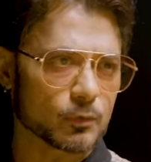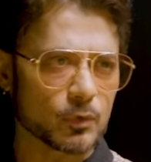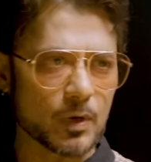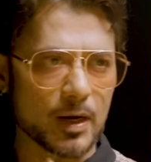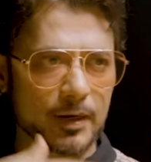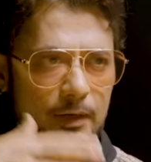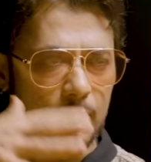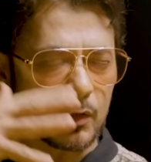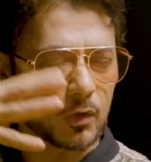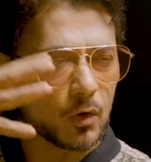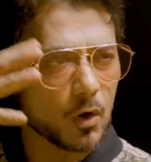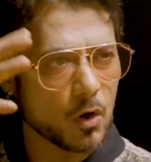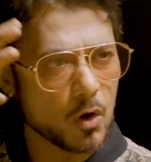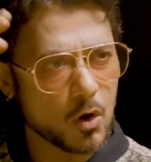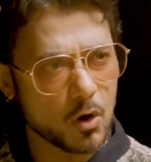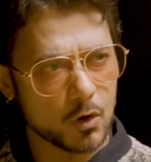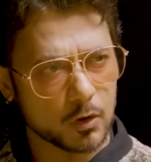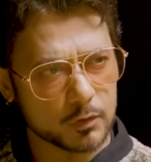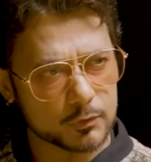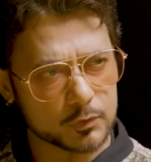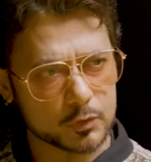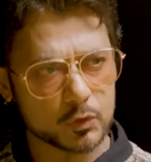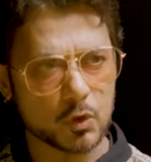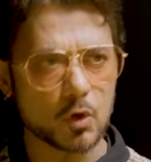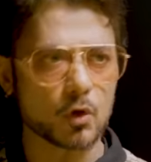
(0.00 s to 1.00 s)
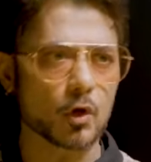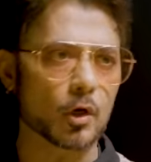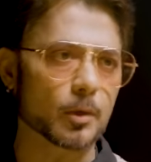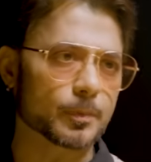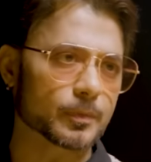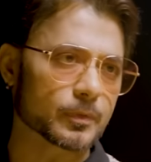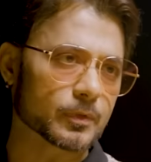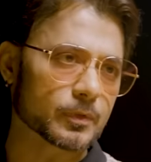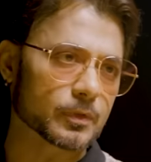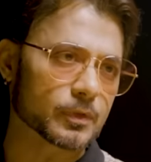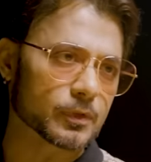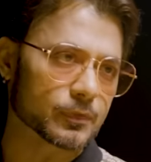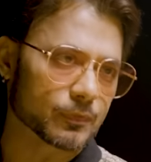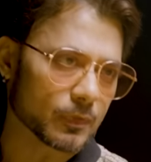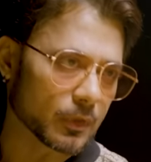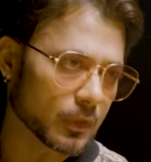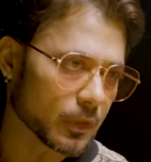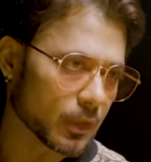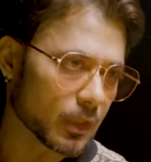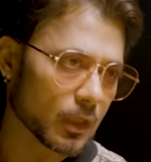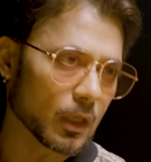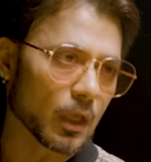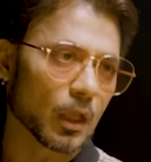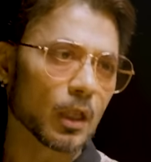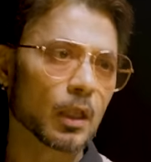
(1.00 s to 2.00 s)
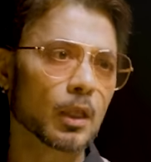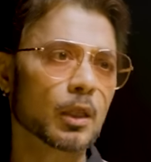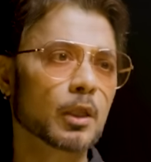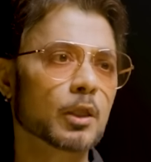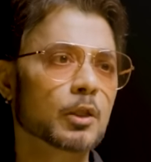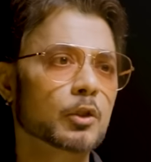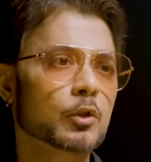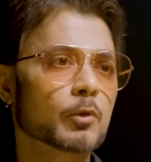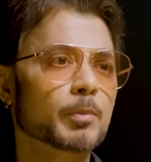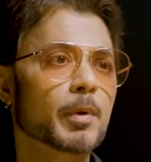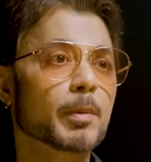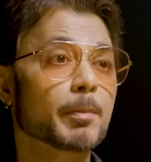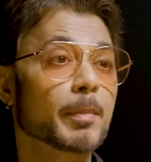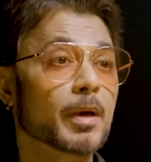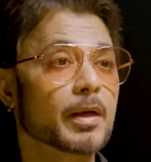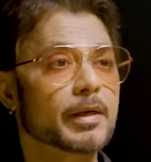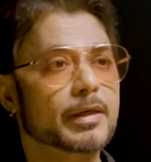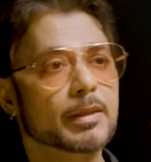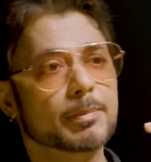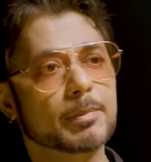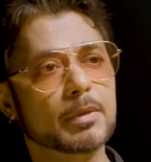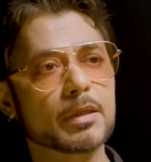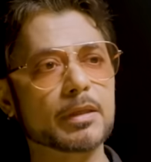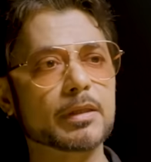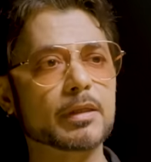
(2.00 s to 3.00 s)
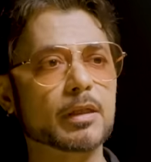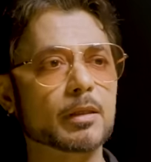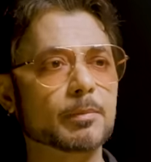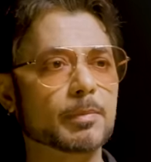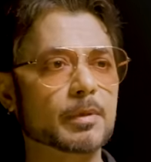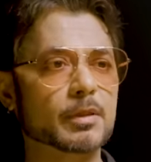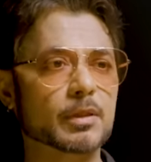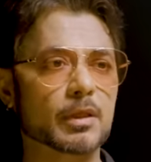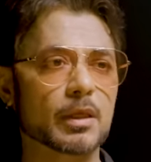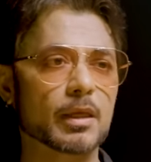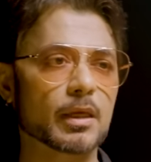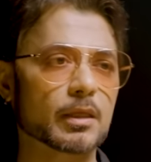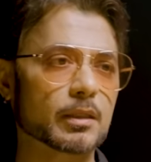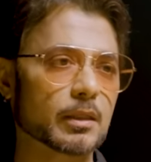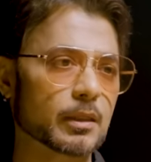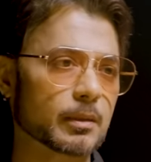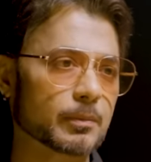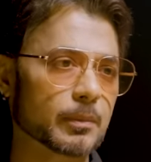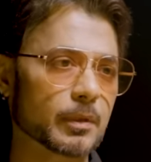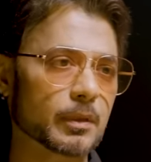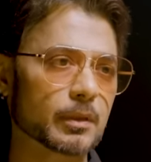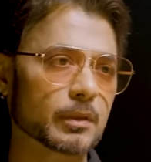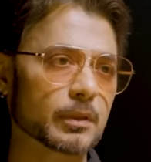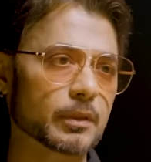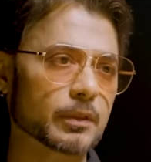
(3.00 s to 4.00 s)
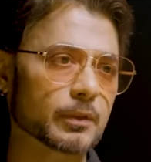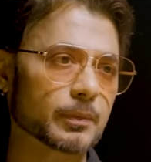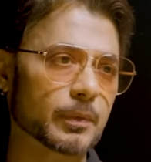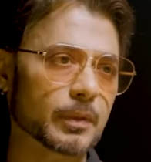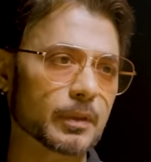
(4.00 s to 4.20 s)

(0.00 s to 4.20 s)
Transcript: So I had a lot of stock options. So I was a multimillionaire ban gaya tha in my early